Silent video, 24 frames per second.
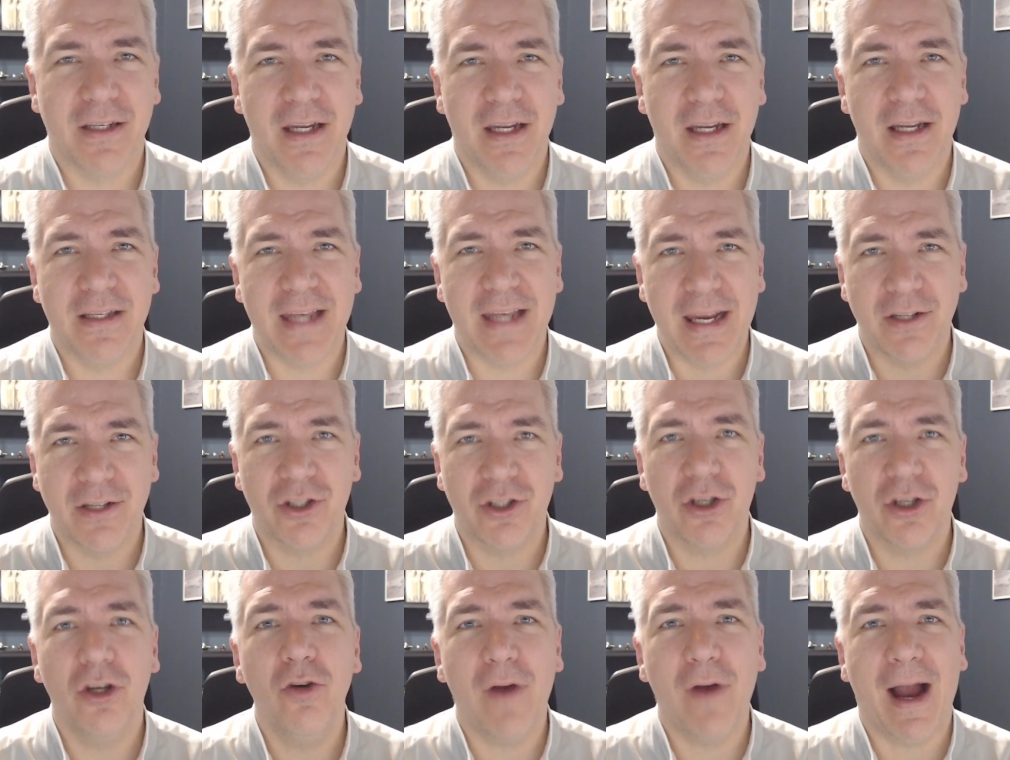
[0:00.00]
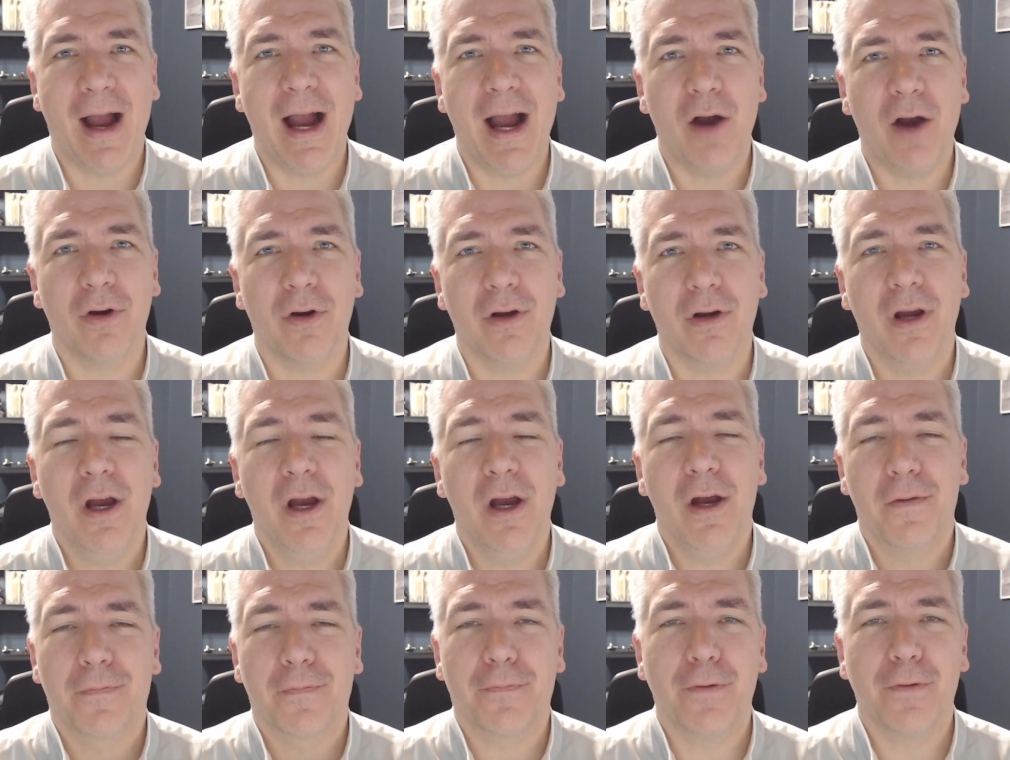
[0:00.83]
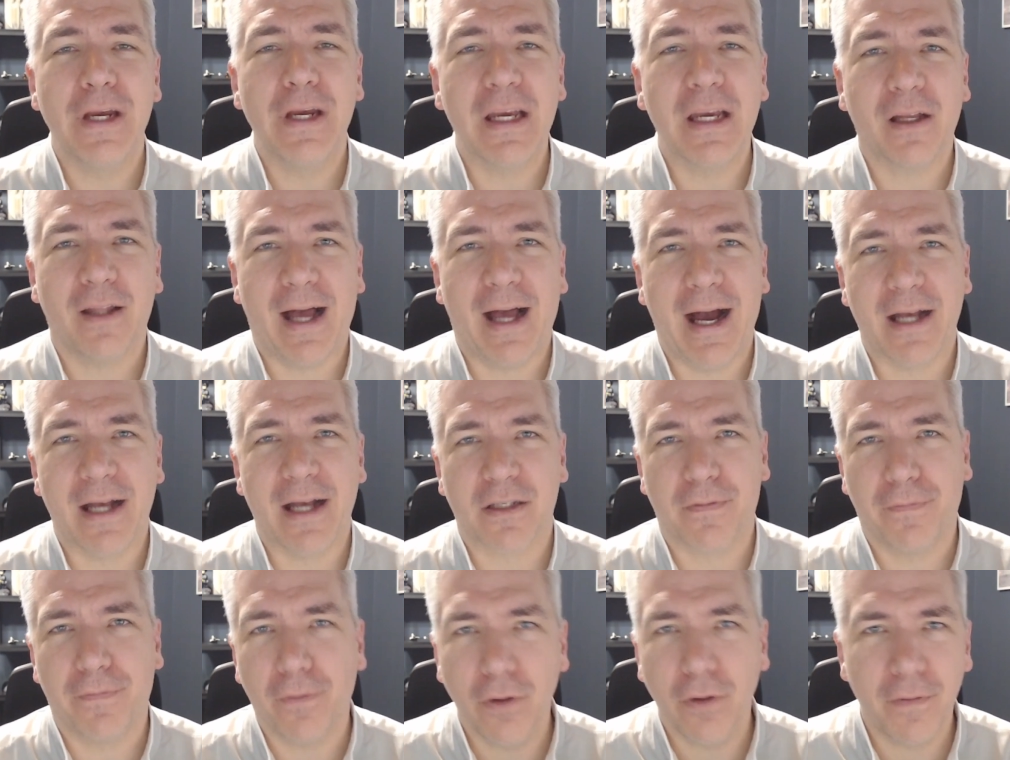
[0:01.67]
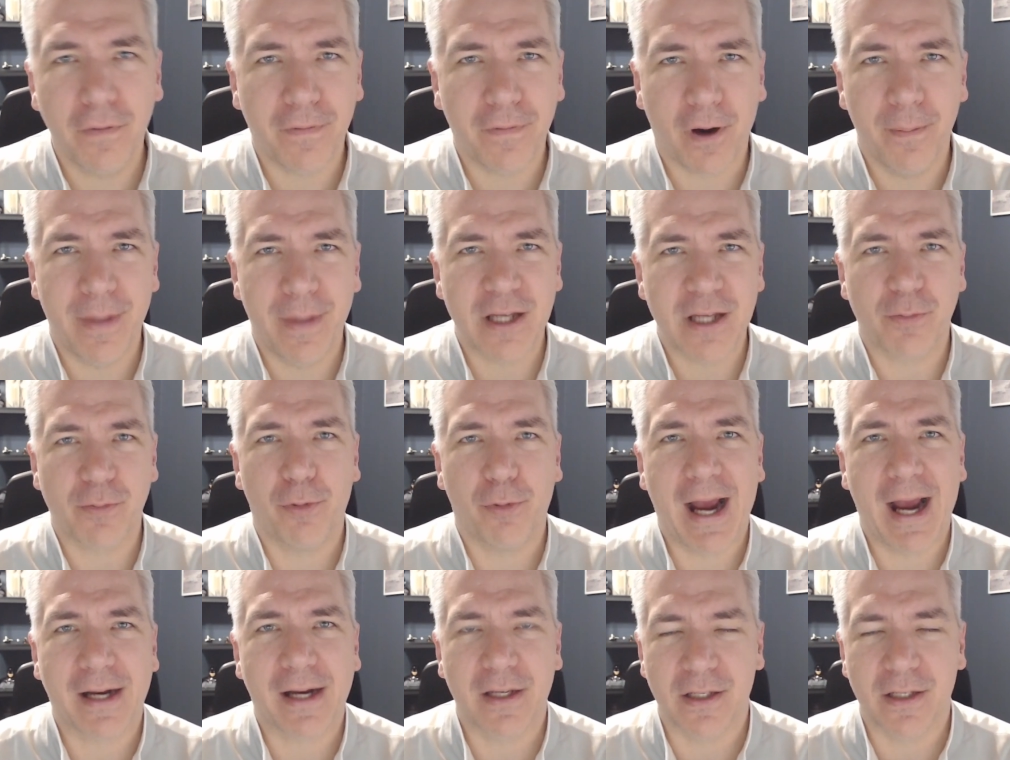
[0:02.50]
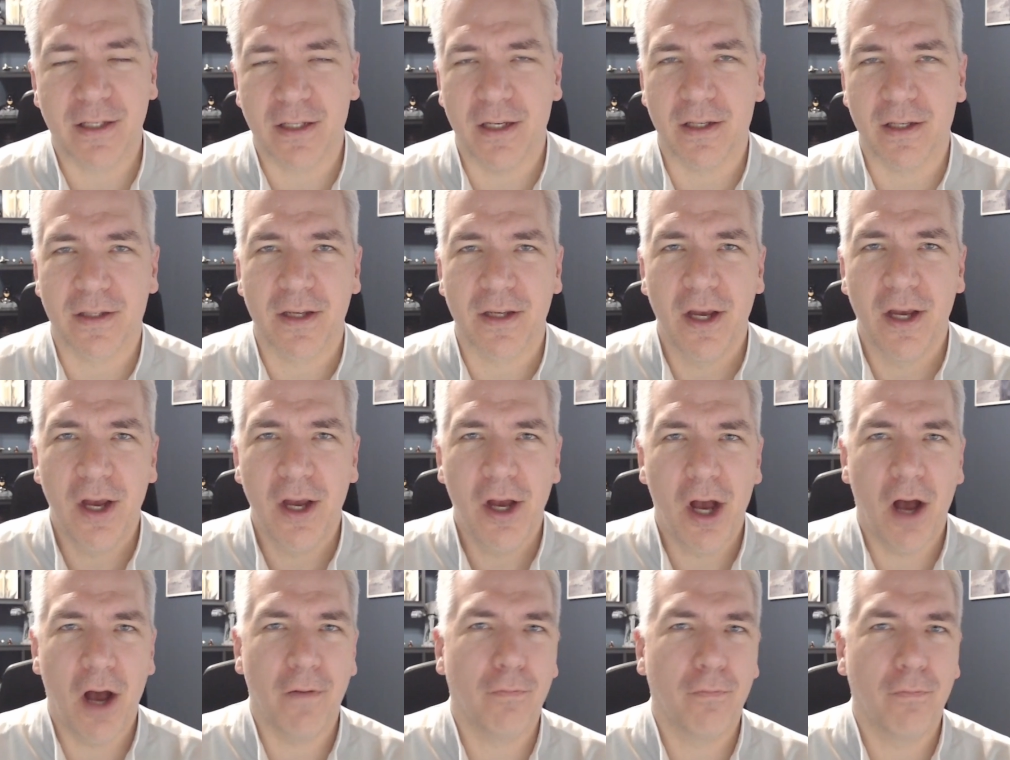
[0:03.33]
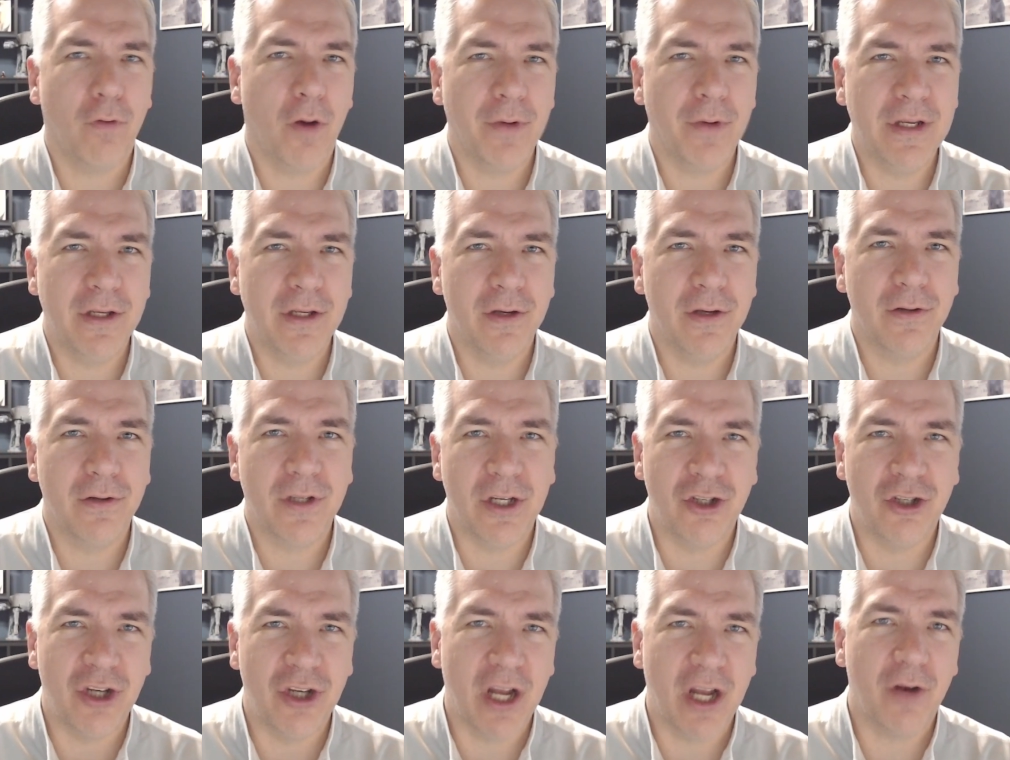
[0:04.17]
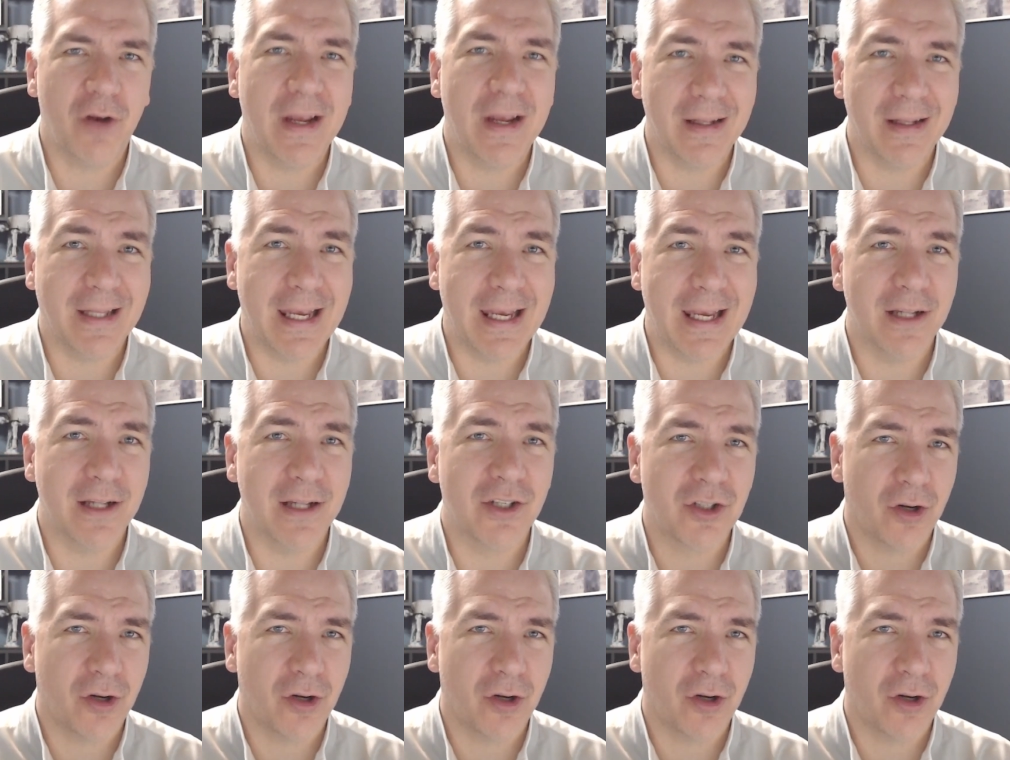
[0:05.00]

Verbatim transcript: It is a two hour free class full of our best practices of what we do to generate leads,